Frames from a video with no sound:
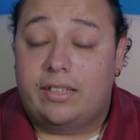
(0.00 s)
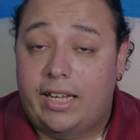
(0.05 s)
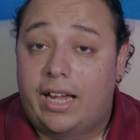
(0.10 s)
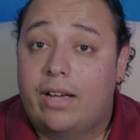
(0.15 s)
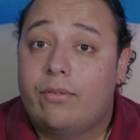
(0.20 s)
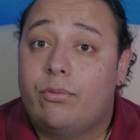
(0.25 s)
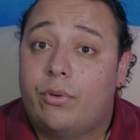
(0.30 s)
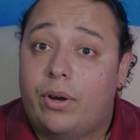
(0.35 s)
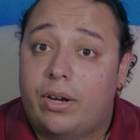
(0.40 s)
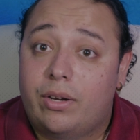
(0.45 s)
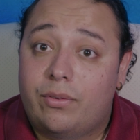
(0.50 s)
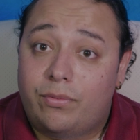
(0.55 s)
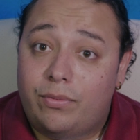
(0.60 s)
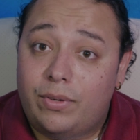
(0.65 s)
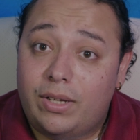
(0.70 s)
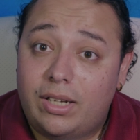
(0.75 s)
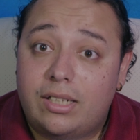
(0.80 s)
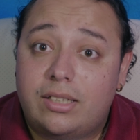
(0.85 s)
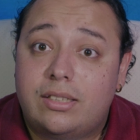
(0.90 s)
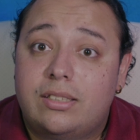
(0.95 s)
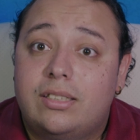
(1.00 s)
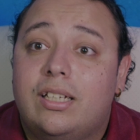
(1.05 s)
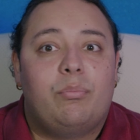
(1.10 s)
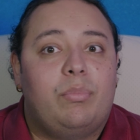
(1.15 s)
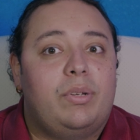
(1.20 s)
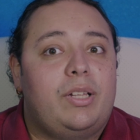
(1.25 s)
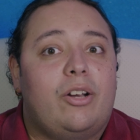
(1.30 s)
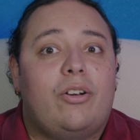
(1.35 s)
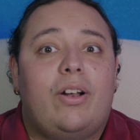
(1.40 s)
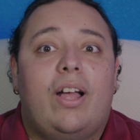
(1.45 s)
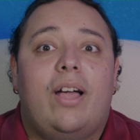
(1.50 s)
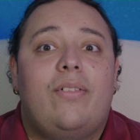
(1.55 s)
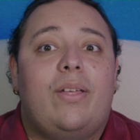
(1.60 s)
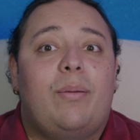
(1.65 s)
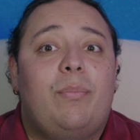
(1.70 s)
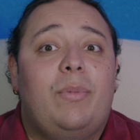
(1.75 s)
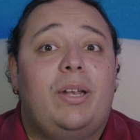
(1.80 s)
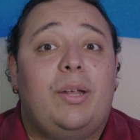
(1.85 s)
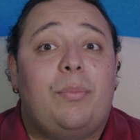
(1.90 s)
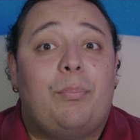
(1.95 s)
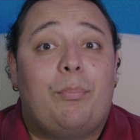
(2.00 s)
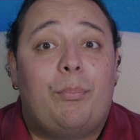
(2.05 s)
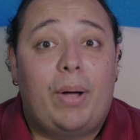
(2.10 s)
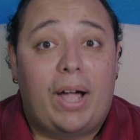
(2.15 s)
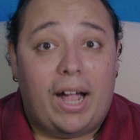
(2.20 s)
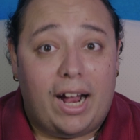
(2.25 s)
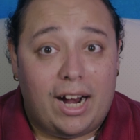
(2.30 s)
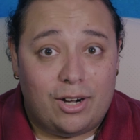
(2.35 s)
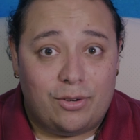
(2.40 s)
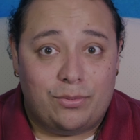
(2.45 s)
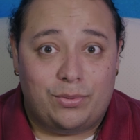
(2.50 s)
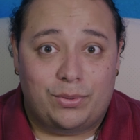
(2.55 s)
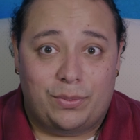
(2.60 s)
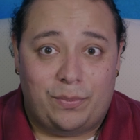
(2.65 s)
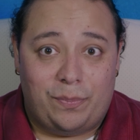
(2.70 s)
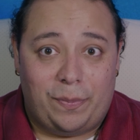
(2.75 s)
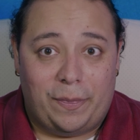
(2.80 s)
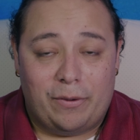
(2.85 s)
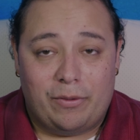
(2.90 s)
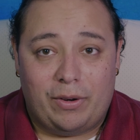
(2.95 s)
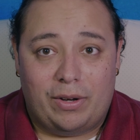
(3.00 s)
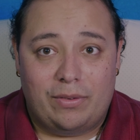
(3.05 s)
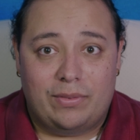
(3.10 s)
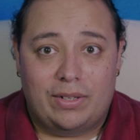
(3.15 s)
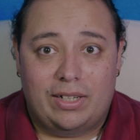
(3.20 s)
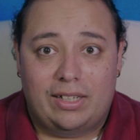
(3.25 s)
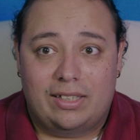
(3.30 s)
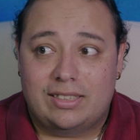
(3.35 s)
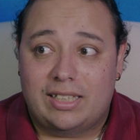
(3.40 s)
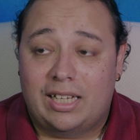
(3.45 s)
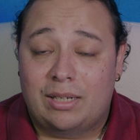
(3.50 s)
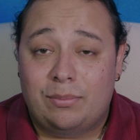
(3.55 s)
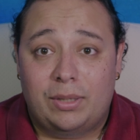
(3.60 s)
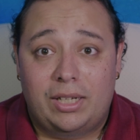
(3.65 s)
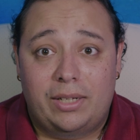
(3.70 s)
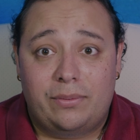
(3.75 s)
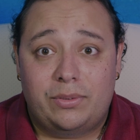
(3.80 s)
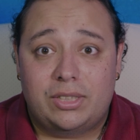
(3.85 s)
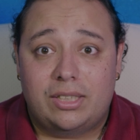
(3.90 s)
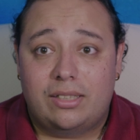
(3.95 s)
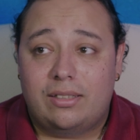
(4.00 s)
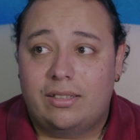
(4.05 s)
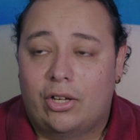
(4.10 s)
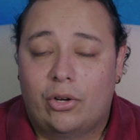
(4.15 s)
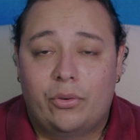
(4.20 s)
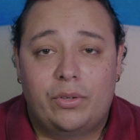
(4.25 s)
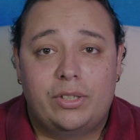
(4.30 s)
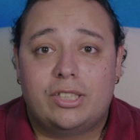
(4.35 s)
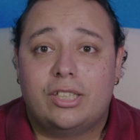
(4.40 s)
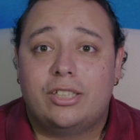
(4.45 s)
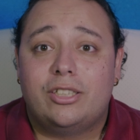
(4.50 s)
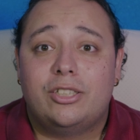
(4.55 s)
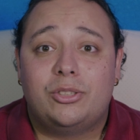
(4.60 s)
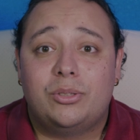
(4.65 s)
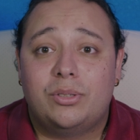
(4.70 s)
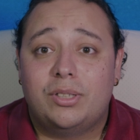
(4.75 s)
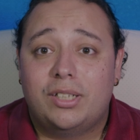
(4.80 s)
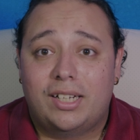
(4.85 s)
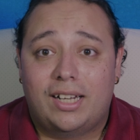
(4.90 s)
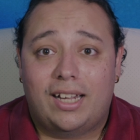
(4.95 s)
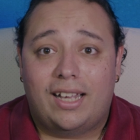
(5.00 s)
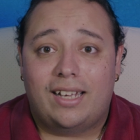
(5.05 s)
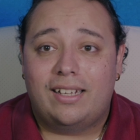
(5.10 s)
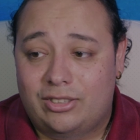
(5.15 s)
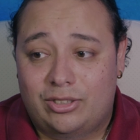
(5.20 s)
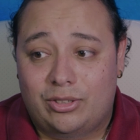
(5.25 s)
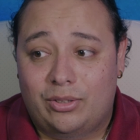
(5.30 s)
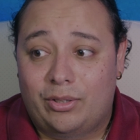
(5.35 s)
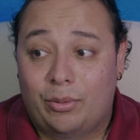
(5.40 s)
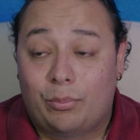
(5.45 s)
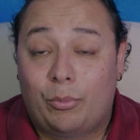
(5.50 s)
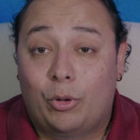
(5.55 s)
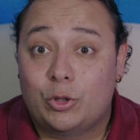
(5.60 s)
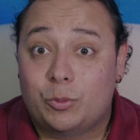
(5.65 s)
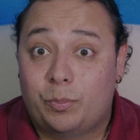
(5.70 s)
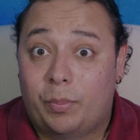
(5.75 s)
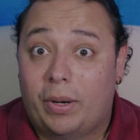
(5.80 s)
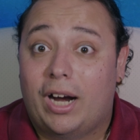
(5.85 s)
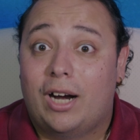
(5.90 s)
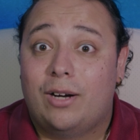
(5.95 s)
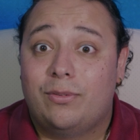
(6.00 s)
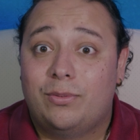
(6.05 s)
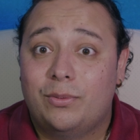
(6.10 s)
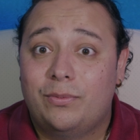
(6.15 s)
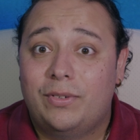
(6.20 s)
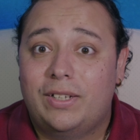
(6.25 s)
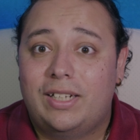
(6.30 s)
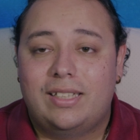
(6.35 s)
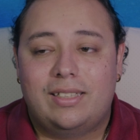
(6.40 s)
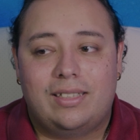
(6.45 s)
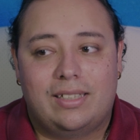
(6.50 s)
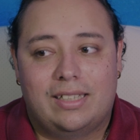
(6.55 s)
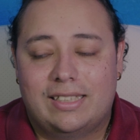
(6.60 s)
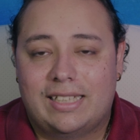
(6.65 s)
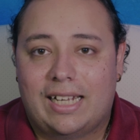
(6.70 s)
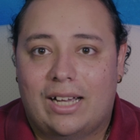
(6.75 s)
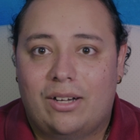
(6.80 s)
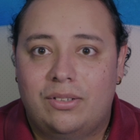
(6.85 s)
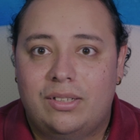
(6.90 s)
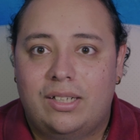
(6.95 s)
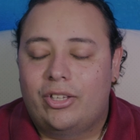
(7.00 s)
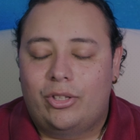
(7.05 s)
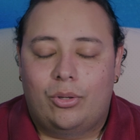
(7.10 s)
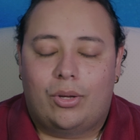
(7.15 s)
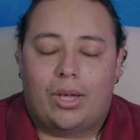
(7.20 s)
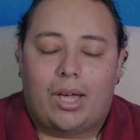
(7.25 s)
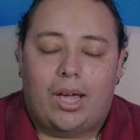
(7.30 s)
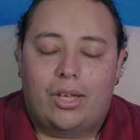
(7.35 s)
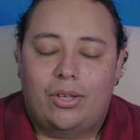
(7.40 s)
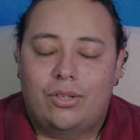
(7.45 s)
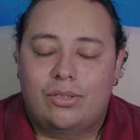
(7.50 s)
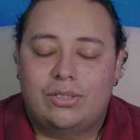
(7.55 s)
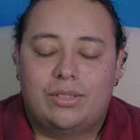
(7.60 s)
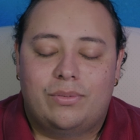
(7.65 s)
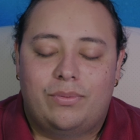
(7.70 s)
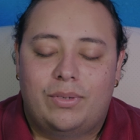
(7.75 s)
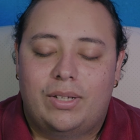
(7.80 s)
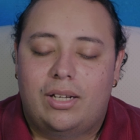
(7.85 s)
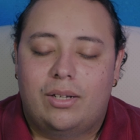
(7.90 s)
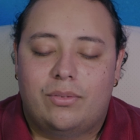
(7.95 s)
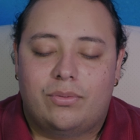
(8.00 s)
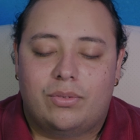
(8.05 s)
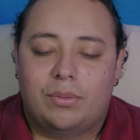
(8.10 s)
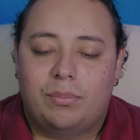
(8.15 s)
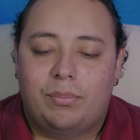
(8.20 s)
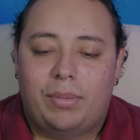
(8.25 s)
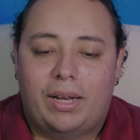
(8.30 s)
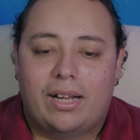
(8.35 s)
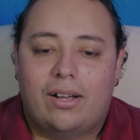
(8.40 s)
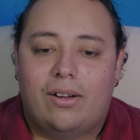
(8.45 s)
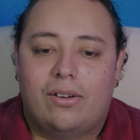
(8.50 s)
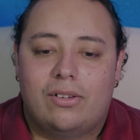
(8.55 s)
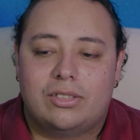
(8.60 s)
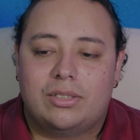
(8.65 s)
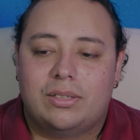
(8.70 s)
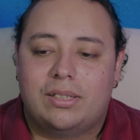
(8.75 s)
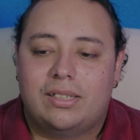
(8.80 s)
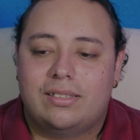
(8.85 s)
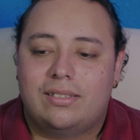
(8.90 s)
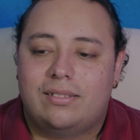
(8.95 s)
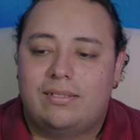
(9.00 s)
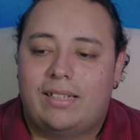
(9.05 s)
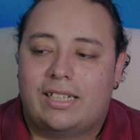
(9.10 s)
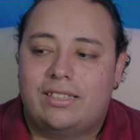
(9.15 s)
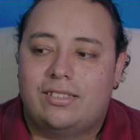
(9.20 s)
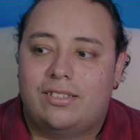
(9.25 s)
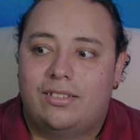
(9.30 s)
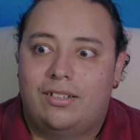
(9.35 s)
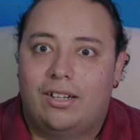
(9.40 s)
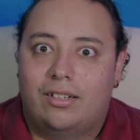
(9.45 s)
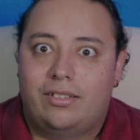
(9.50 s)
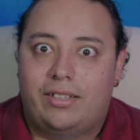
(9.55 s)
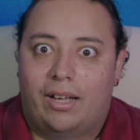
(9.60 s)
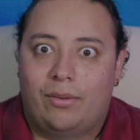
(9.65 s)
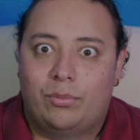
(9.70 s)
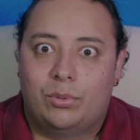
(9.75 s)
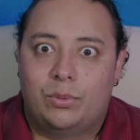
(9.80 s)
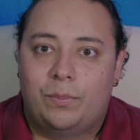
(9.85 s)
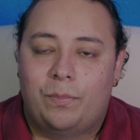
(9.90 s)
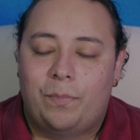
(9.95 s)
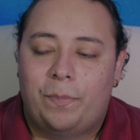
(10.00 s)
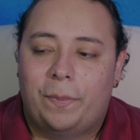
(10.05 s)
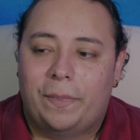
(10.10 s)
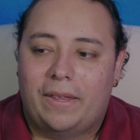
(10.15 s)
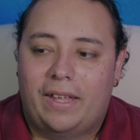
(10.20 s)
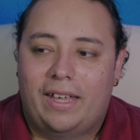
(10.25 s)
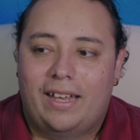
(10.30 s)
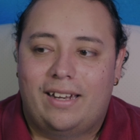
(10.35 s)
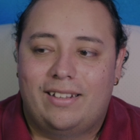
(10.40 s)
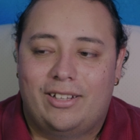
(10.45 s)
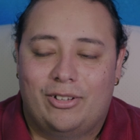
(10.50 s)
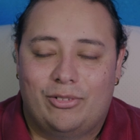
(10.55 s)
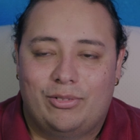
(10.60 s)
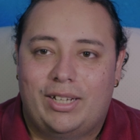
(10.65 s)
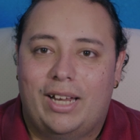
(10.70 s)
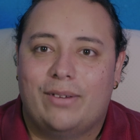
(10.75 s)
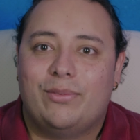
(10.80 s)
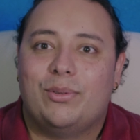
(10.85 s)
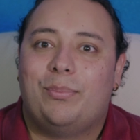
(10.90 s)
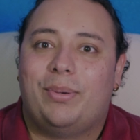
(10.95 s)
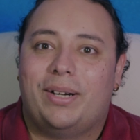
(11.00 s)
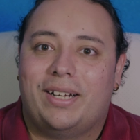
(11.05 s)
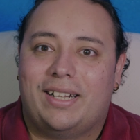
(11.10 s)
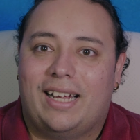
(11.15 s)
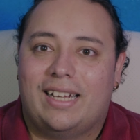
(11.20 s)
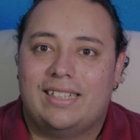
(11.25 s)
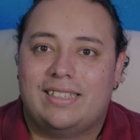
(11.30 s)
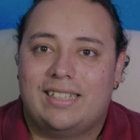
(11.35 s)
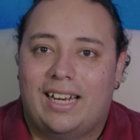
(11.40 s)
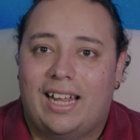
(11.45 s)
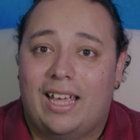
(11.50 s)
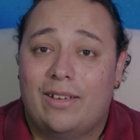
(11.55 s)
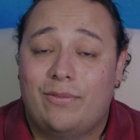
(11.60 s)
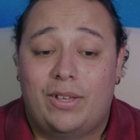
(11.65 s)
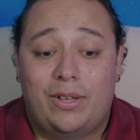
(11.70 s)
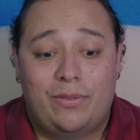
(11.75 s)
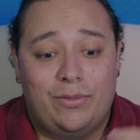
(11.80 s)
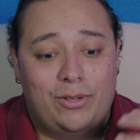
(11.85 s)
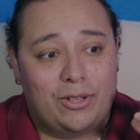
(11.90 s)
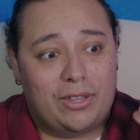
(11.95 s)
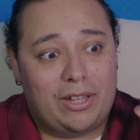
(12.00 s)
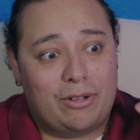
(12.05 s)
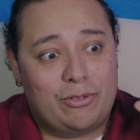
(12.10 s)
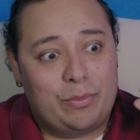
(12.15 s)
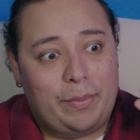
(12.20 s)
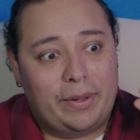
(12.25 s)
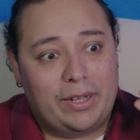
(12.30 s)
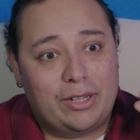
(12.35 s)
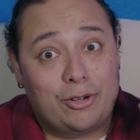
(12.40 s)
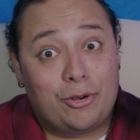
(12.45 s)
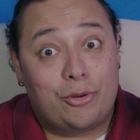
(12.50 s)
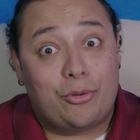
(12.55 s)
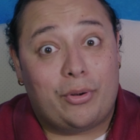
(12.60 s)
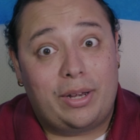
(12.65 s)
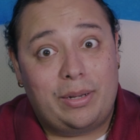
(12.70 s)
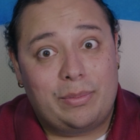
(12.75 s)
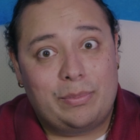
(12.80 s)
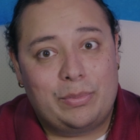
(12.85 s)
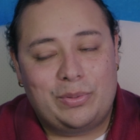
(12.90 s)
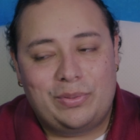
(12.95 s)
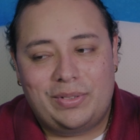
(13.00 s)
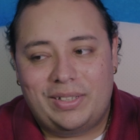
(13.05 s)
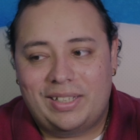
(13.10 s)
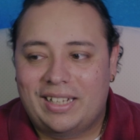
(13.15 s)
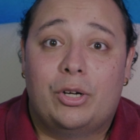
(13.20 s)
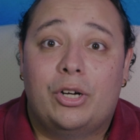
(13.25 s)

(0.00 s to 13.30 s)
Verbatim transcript: They have great villains, but they don't have that many powerful, great villains. And Maleficent, they already turned her to a good guy, so the most powerful villain is out. You can't use the villain from Black Cauldron, because that's the devil, and they'll never bring that to life, even though that would make a great movie.